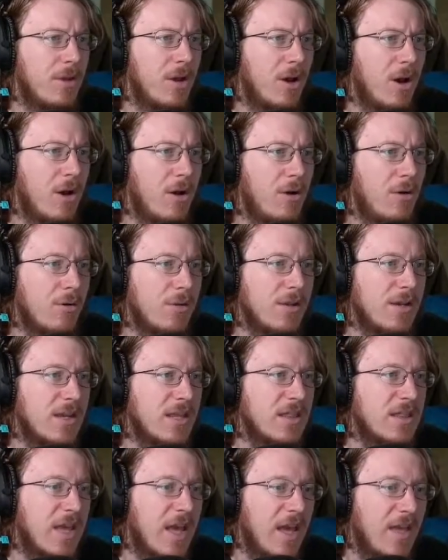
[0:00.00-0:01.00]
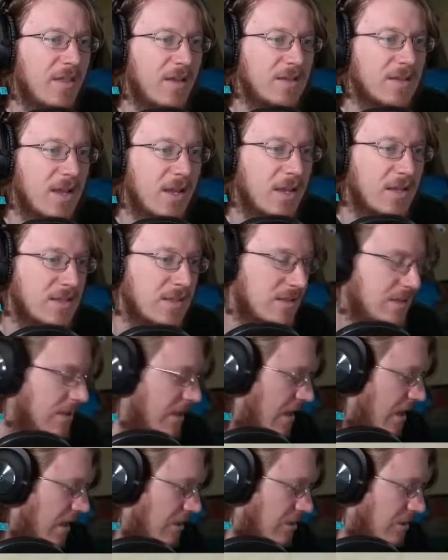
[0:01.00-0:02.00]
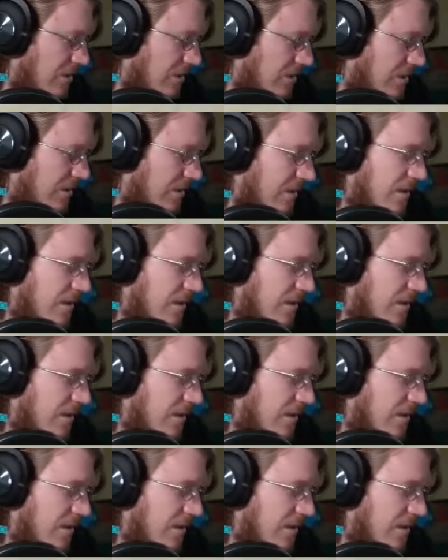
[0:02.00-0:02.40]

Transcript: Oh, look at that. That's like a sketch.